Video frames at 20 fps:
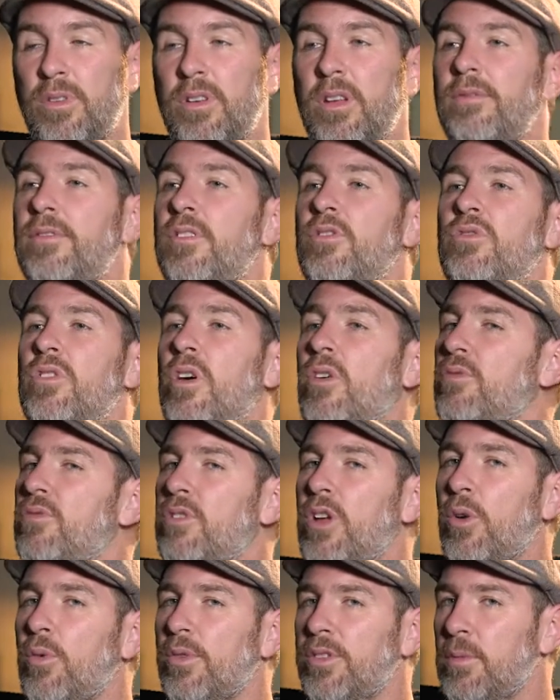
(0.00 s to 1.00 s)
And if you don't
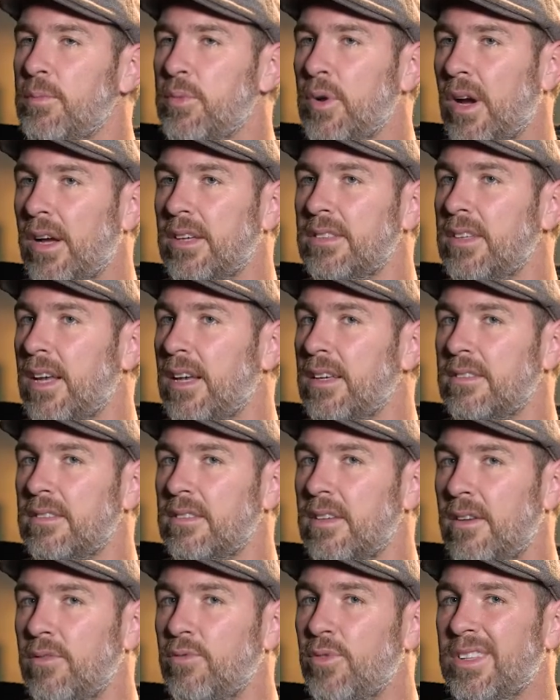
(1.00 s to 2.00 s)
know what the process
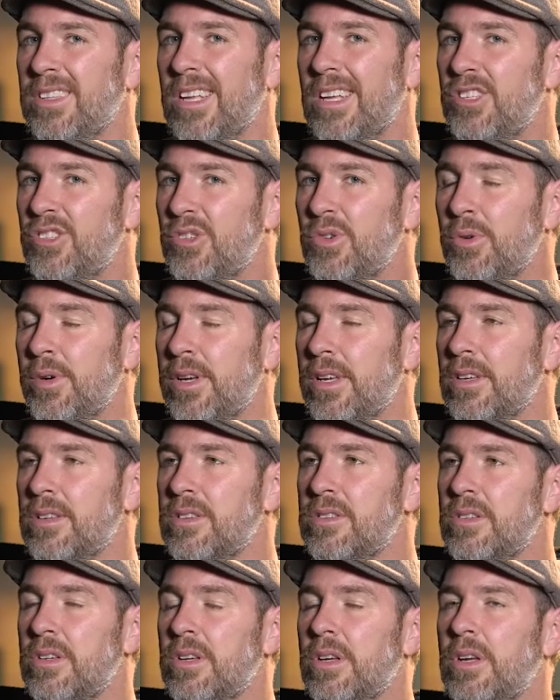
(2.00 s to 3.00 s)
of what they do
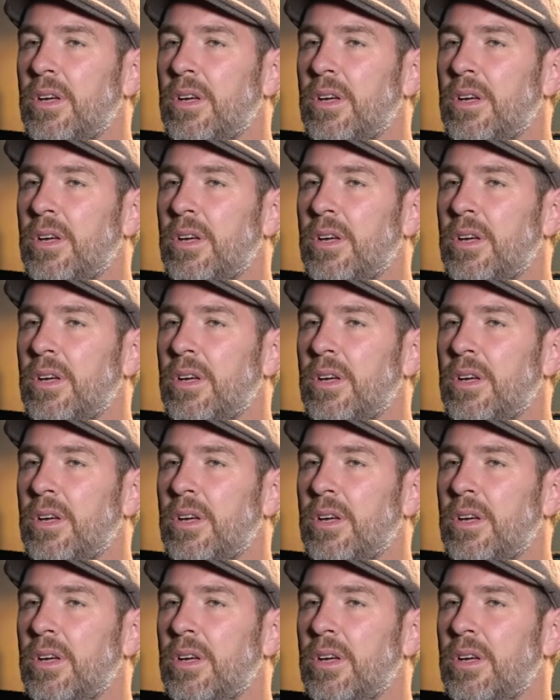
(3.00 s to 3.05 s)
is,